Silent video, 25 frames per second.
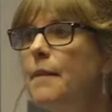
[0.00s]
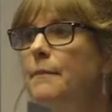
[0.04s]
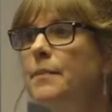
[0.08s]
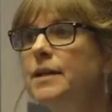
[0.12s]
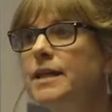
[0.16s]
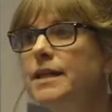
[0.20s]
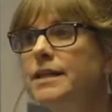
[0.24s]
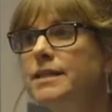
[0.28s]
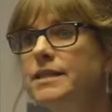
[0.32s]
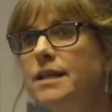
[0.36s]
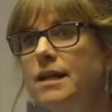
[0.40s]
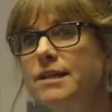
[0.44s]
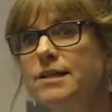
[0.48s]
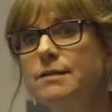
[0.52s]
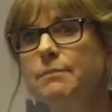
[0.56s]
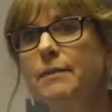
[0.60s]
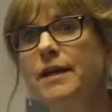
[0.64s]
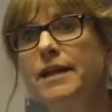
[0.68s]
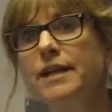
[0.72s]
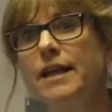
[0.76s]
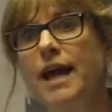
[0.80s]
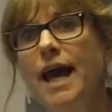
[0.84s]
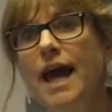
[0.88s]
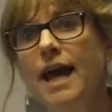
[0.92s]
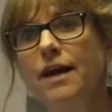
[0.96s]
but it does
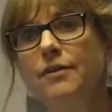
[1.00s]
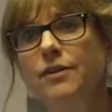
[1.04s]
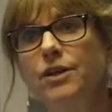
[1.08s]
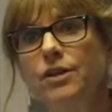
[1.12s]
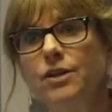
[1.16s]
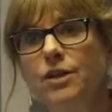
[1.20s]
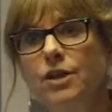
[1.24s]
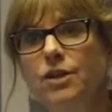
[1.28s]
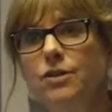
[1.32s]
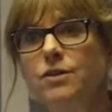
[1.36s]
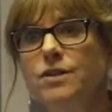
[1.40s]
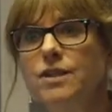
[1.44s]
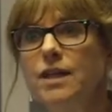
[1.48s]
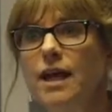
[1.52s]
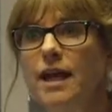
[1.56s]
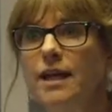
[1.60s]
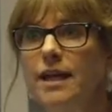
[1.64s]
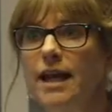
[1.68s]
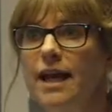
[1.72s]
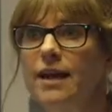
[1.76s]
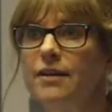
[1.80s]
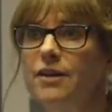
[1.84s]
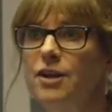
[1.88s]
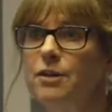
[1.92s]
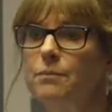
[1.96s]
mean that how you use it
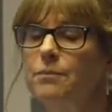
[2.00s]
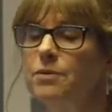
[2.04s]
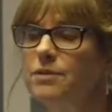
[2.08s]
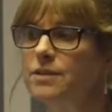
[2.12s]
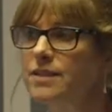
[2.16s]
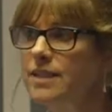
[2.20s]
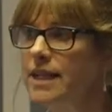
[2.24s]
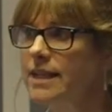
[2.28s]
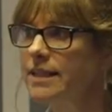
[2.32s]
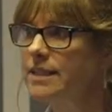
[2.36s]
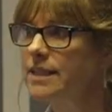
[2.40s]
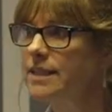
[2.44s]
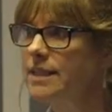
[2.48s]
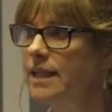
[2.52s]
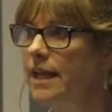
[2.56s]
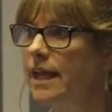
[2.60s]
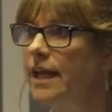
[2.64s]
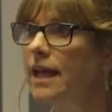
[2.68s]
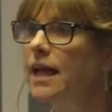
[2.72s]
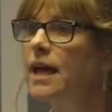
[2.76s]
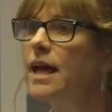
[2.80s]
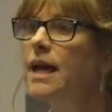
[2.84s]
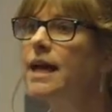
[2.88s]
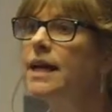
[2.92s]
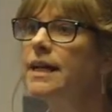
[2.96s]
and how you present
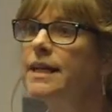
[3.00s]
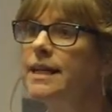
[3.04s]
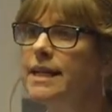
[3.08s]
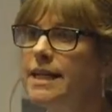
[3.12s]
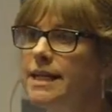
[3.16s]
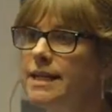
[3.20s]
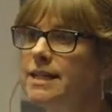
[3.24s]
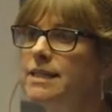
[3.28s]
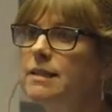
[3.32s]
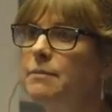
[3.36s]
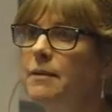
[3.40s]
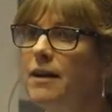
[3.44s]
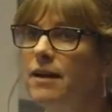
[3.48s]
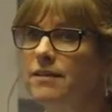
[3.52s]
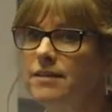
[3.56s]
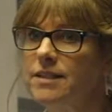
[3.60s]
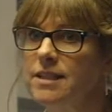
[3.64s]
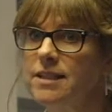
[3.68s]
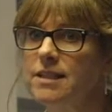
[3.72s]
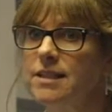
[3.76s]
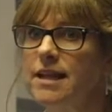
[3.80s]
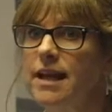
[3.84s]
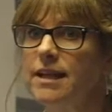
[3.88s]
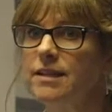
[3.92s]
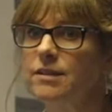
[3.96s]
it needs to be
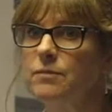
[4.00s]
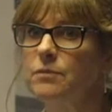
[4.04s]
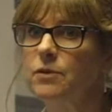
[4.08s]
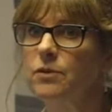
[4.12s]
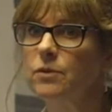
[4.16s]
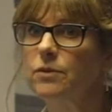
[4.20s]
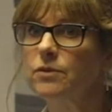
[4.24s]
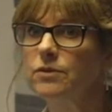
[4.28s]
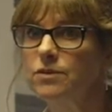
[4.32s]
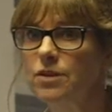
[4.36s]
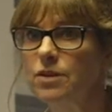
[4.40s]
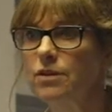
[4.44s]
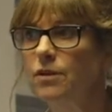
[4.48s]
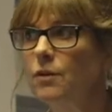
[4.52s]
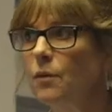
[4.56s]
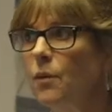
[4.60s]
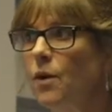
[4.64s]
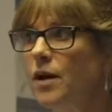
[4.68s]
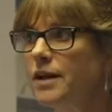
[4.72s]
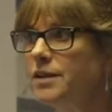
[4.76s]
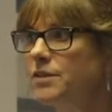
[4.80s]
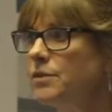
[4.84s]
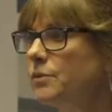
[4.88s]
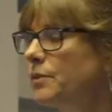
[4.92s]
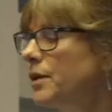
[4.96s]
understandable to the
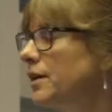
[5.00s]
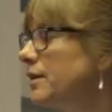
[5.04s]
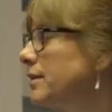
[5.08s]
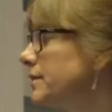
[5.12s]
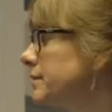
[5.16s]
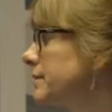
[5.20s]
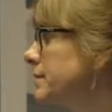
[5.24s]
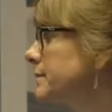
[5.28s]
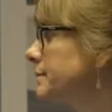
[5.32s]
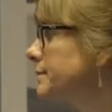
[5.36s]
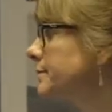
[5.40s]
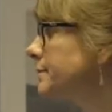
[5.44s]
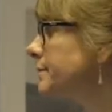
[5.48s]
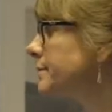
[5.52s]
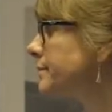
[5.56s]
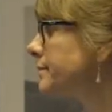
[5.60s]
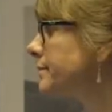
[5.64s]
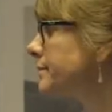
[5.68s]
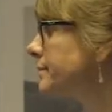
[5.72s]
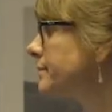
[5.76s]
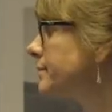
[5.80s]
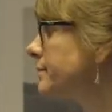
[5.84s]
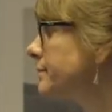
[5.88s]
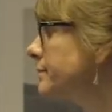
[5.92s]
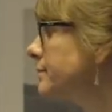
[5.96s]
wider world
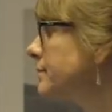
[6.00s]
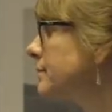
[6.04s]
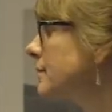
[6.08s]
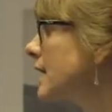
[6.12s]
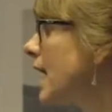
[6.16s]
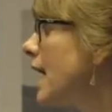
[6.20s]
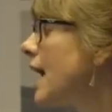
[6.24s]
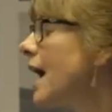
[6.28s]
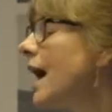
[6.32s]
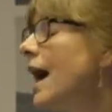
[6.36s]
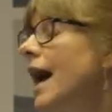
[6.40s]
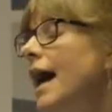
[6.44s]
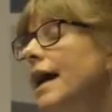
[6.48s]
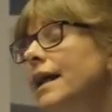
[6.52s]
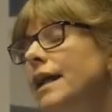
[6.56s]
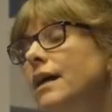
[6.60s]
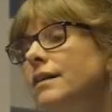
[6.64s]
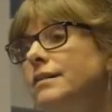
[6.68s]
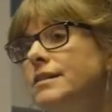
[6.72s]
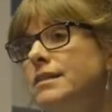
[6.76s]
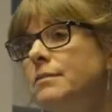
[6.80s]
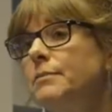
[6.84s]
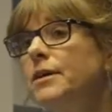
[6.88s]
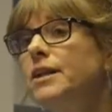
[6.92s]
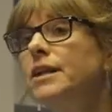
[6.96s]
and
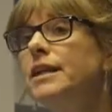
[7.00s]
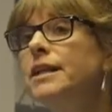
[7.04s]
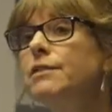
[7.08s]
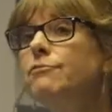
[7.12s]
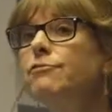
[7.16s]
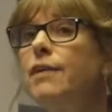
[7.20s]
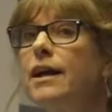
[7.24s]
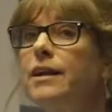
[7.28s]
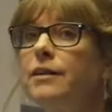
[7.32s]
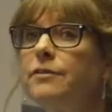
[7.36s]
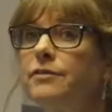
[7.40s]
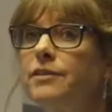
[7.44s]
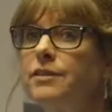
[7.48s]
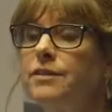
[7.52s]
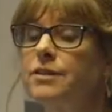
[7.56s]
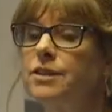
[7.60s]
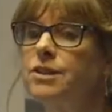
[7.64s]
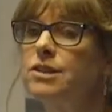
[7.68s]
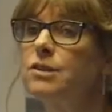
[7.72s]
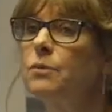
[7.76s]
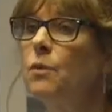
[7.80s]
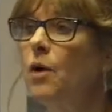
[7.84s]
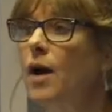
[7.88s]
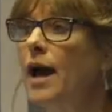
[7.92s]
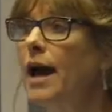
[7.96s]
ultimately relevant
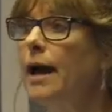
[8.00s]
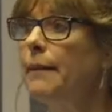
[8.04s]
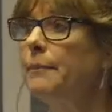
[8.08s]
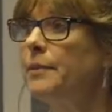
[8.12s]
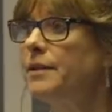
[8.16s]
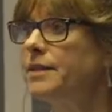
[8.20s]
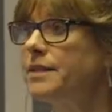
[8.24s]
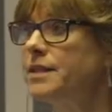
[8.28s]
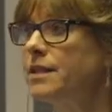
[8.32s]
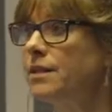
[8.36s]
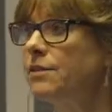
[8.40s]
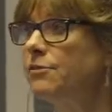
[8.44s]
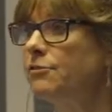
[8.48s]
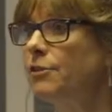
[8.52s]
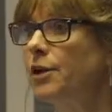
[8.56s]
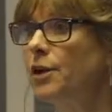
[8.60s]
to what happens in the